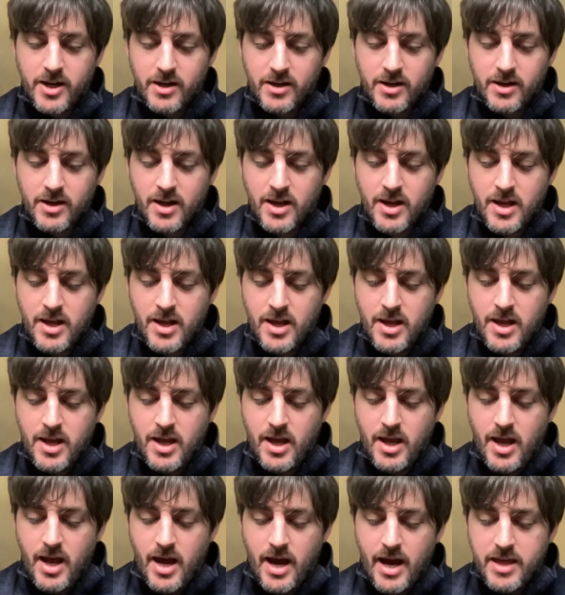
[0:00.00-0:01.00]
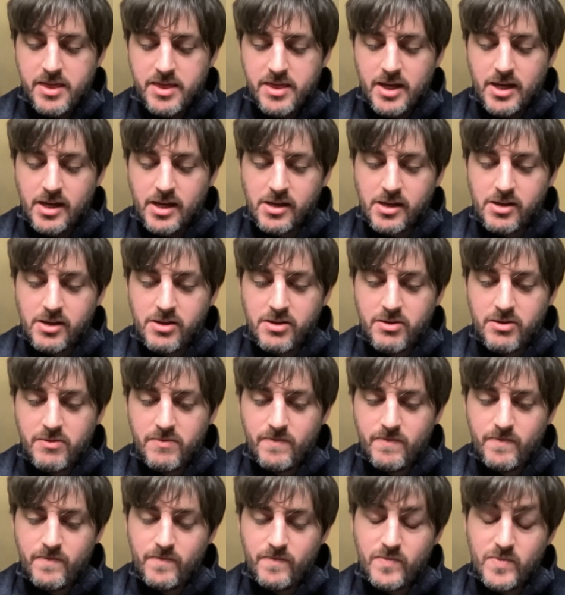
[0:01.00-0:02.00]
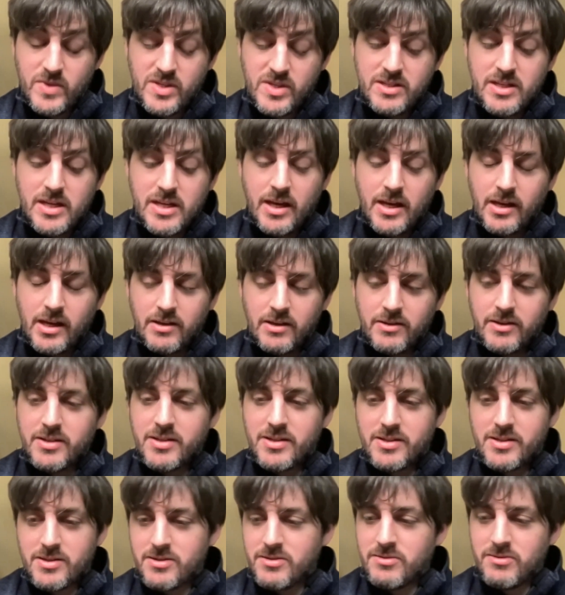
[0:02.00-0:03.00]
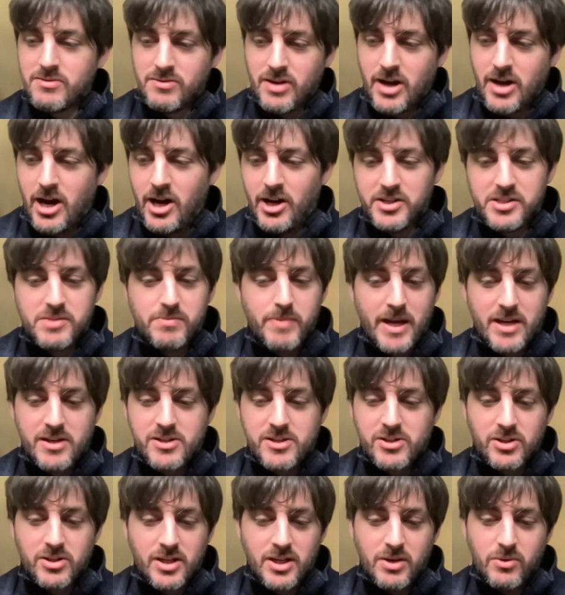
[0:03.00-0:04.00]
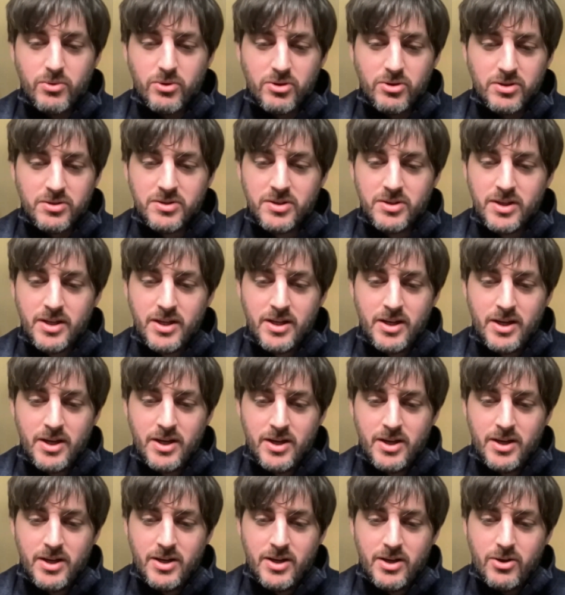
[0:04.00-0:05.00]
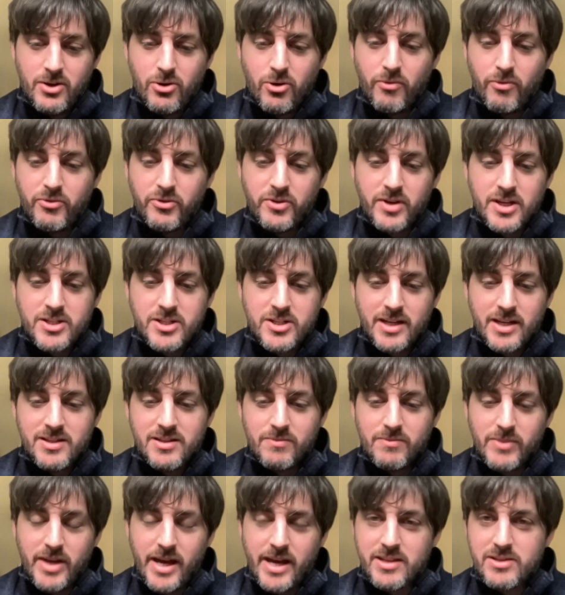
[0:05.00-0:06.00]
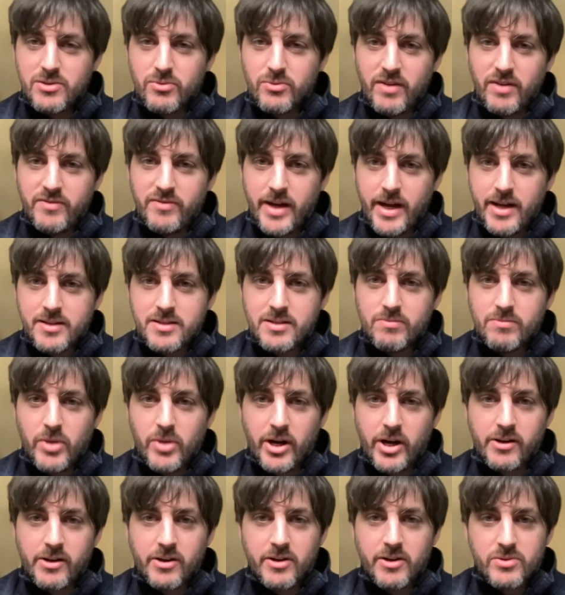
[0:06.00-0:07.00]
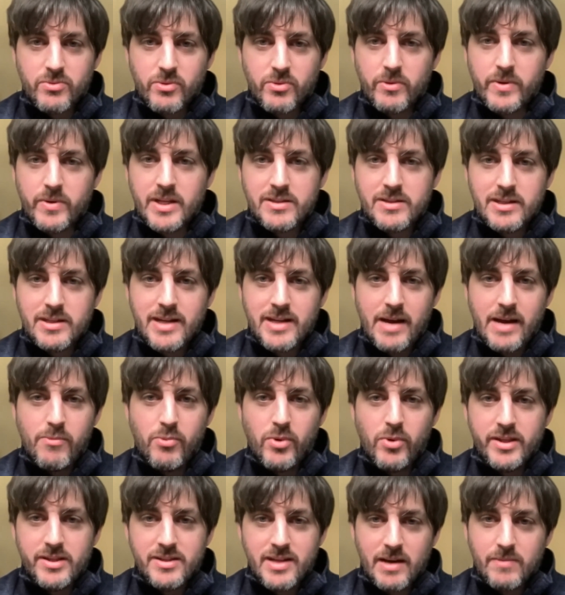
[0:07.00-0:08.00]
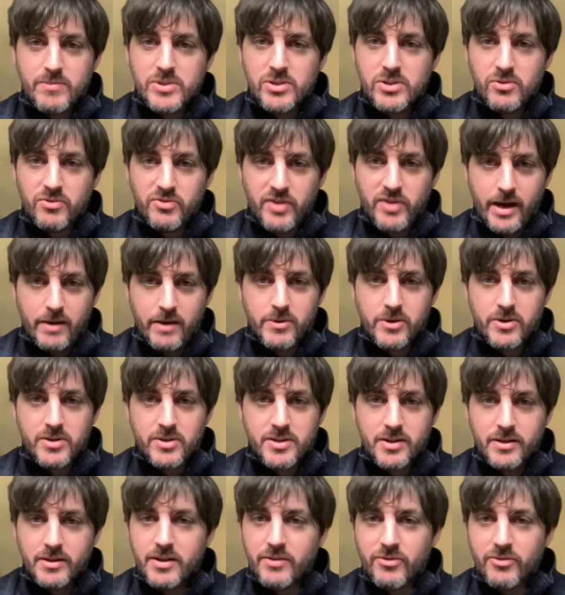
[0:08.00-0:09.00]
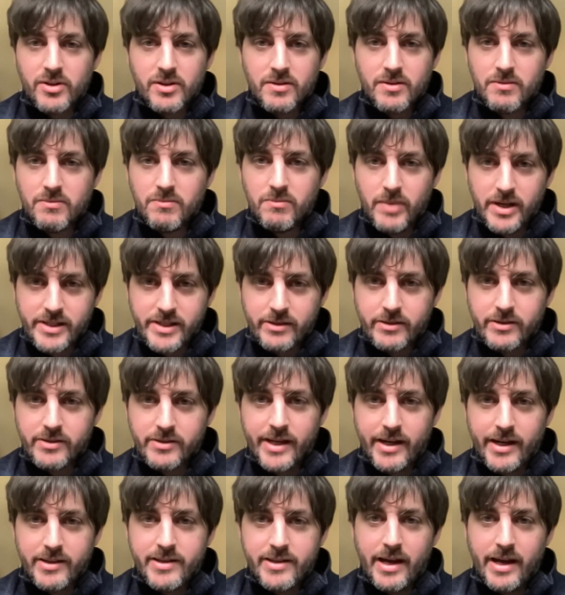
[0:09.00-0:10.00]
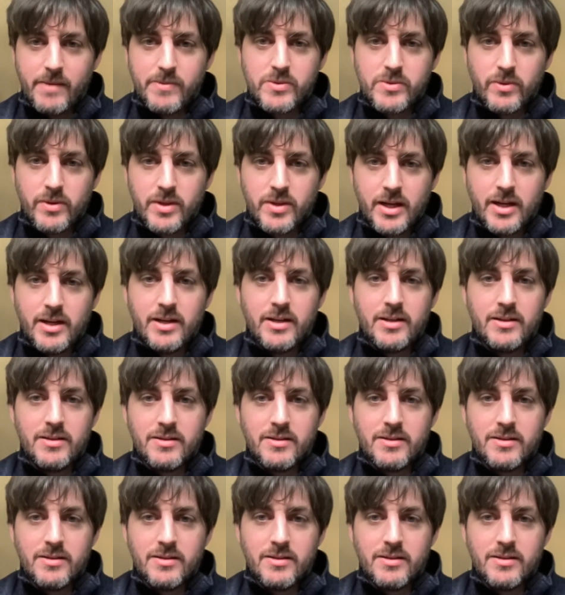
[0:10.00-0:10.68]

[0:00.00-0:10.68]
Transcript: And I think seeing this all spatially will hopefully shed some light. So we have nice markers where we can see type 1, type 2 fibers and different muscle cell types within.